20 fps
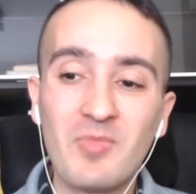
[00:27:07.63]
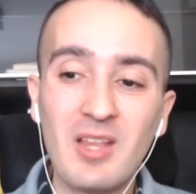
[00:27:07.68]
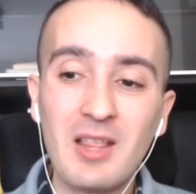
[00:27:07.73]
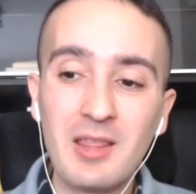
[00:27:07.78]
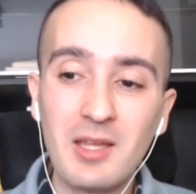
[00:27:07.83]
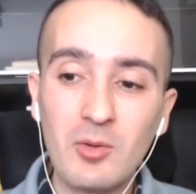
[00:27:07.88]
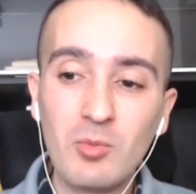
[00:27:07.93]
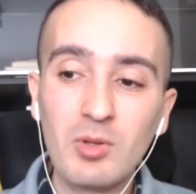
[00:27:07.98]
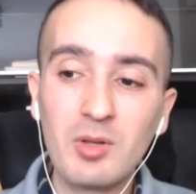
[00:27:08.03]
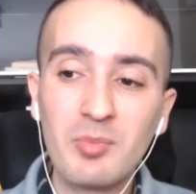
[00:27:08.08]

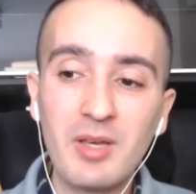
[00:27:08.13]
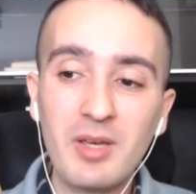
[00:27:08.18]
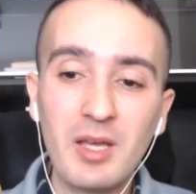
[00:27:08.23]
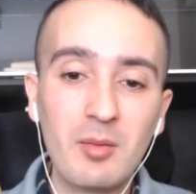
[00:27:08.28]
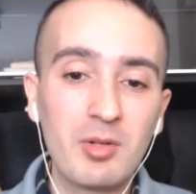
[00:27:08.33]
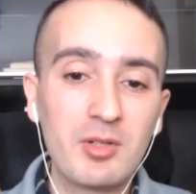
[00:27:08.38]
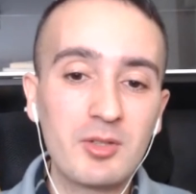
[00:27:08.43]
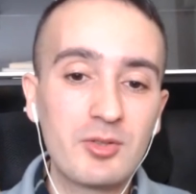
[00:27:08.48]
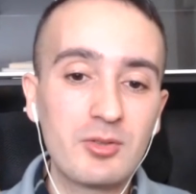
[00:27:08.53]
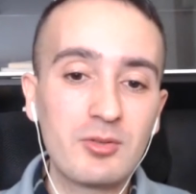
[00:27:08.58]
they will be
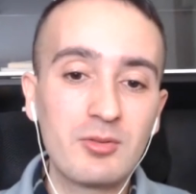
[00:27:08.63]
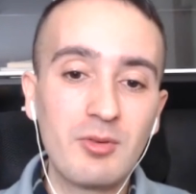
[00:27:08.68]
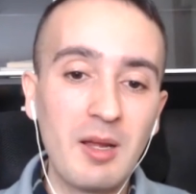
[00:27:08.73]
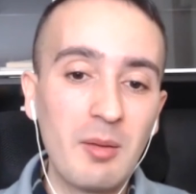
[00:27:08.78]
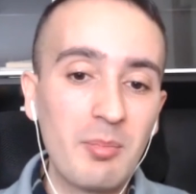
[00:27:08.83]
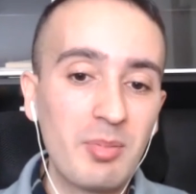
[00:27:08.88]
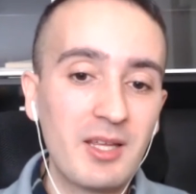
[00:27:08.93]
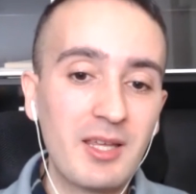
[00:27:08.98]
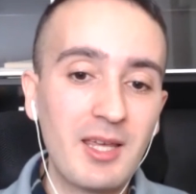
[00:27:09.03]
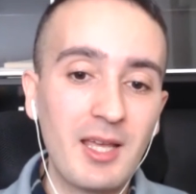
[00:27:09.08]
able to
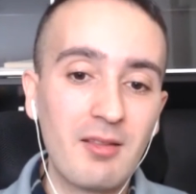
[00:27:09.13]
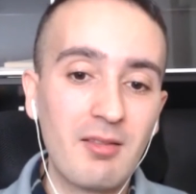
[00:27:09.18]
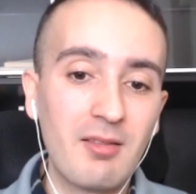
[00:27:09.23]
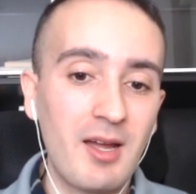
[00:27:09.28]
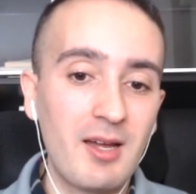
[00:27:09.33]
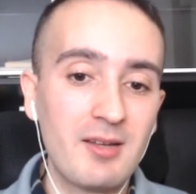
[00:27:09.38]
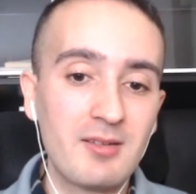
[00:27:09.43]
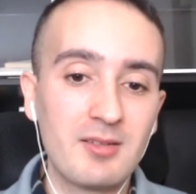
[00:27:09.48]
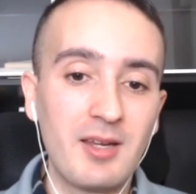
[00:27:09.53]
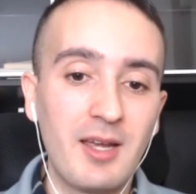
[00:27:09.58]
replicate
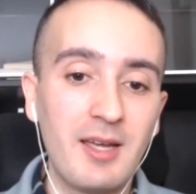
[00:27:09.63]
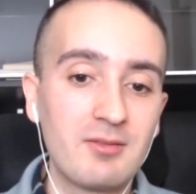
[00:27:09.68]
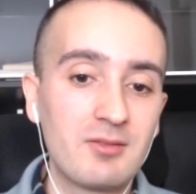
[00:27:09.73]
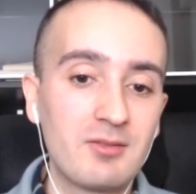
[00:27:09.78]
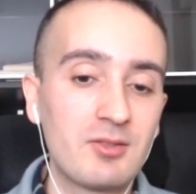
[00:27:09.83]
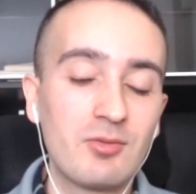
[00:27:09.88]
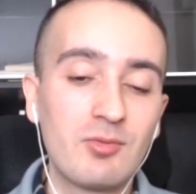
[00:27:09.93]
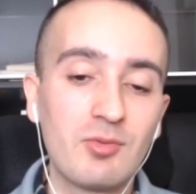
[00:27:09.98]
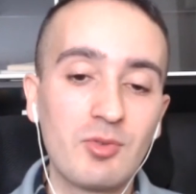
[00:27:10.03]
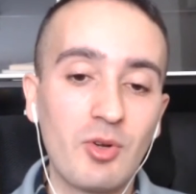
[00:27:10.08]
that and,
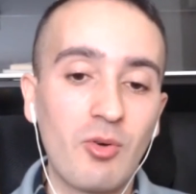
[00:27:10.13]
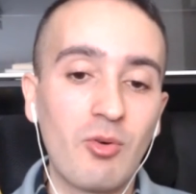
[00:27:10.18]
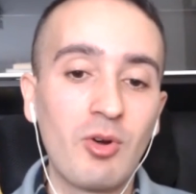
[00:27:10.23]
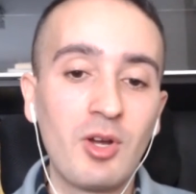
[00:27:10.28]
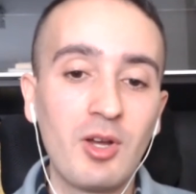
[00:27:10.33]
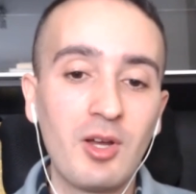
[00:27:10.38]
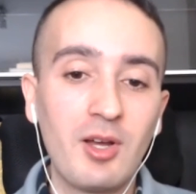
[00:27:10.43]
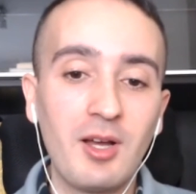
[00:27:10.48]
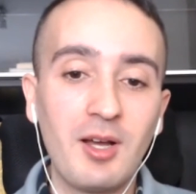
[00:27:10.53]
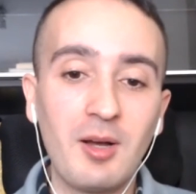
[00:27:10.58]
you know,
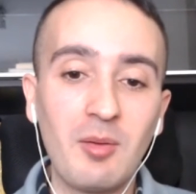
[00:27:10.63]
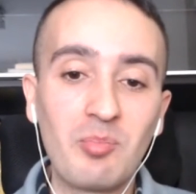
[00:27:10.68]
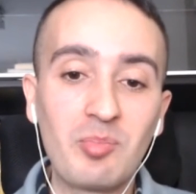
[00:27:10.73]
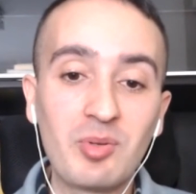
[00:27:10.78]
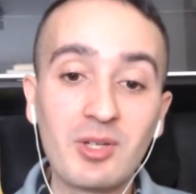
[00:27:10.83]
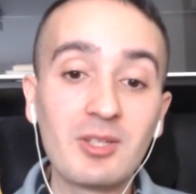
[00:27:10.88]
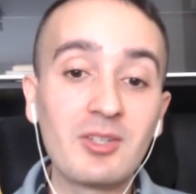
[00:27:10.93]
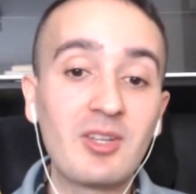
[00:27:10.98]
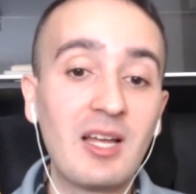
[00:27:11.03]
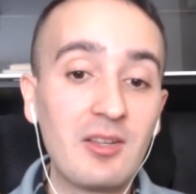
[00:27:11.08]

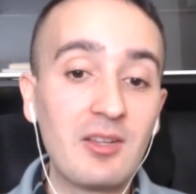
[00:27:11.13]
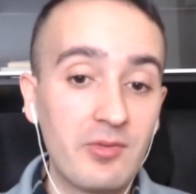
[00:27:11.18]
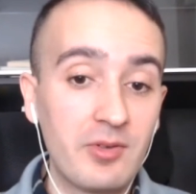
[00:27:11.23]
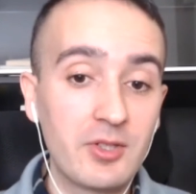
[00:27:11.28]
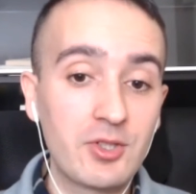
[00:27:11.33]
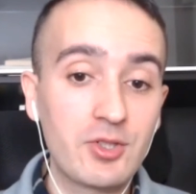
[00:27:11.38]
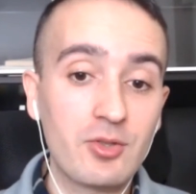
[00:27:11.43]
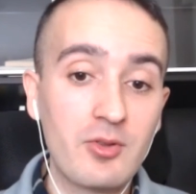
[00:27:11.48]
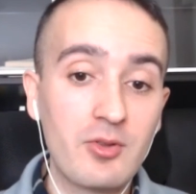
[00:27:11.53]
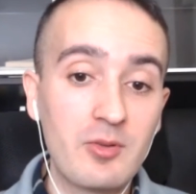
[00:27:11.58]
build that
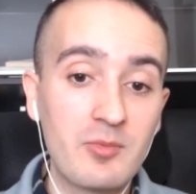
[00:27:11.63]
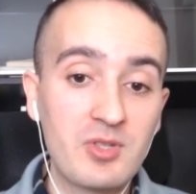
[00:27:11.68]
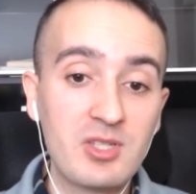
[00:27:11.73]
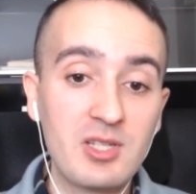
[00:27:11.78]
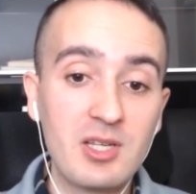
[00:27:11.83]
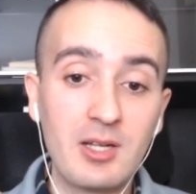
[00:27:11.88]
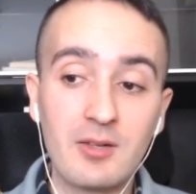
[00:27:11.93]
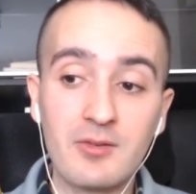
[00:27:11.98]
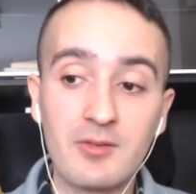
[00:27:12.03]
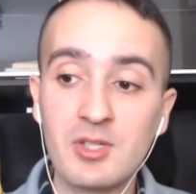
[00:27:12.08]
feature
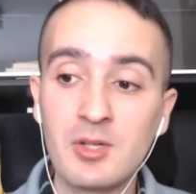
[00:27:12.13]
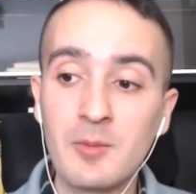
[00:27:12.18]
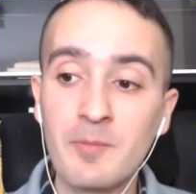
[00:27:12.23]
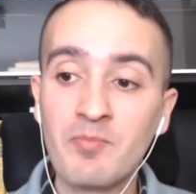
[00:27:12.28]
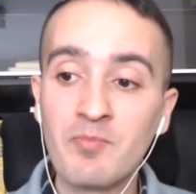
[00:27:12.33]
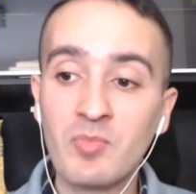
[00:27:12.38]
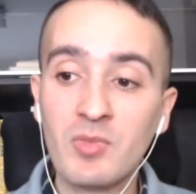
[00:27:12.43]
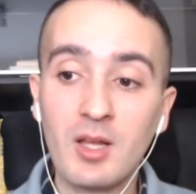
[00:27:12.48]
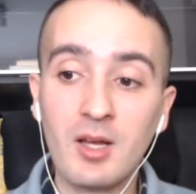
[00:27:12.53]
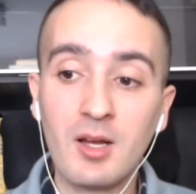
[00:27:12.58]
themselves
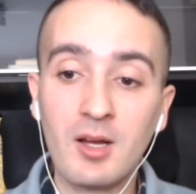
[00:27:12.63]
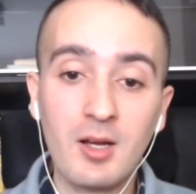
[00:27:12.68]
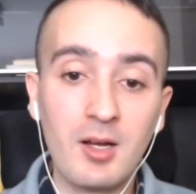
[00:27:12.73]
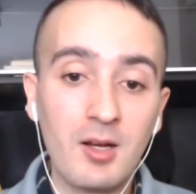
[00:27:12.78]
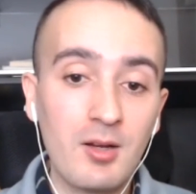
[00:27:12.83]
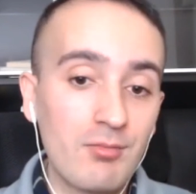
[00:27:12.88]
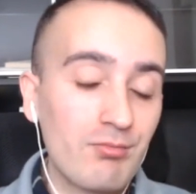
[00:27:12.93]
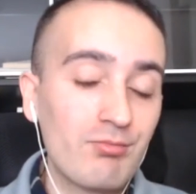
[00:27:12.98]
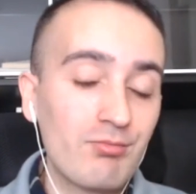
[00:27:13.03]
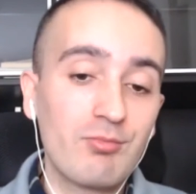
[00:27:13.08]

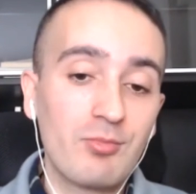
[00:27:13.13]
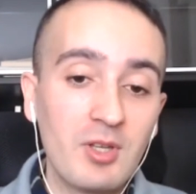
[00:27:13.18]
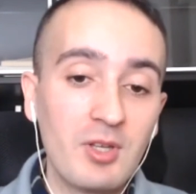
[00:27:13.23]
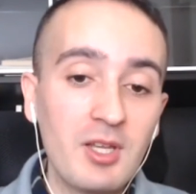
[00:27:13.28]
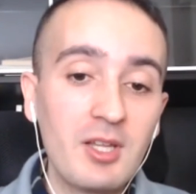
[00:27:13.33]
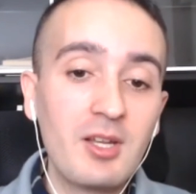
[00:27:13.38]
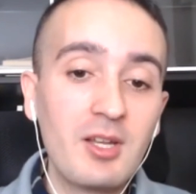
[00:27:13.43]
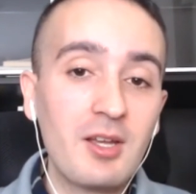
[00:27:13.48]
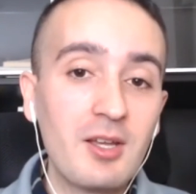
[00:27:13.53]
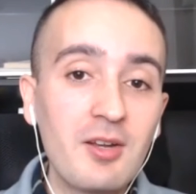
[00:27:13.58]

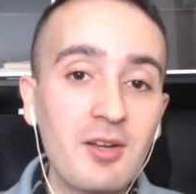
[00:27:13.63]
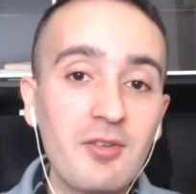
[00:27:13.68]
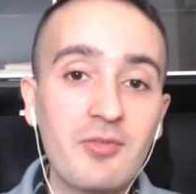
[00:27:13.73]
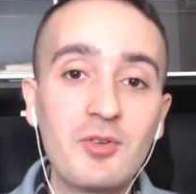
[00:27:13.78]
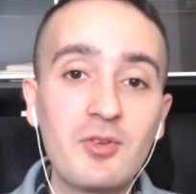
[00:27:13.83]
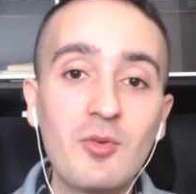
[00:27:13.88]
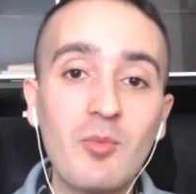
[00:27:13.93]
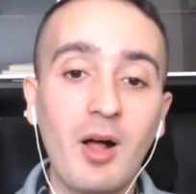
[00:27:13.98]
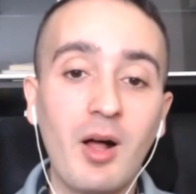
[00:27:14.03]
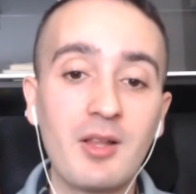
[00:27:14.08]
in a
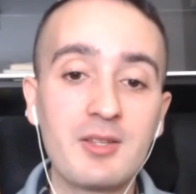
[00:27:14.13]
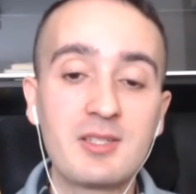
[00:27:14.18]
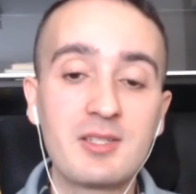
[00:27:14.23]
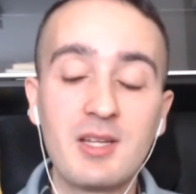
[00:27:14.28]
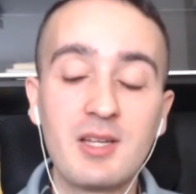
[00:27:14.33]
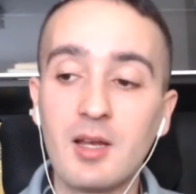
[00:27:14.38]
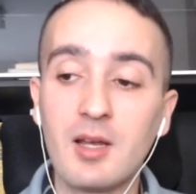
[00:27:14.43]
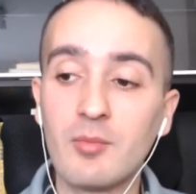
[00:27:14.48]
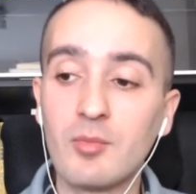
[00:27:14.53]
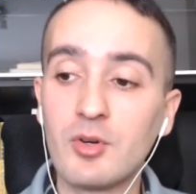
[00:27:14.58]
few months'
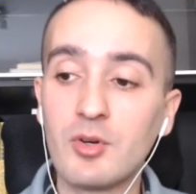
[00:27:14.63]
time.